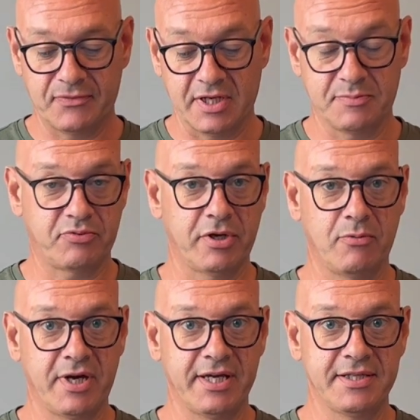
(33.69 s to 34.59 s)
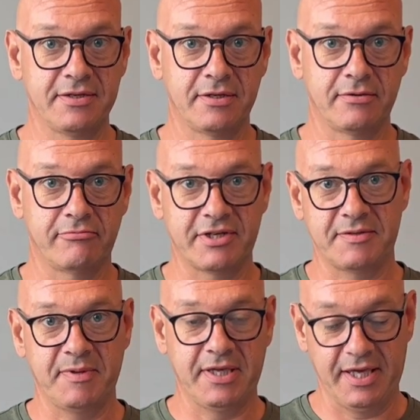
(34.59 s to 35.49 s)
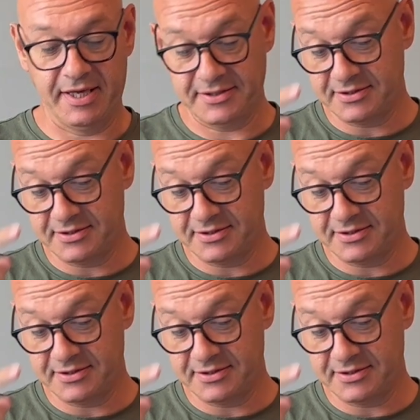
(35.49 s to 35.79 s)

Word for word: as pre-weighed recipe kits.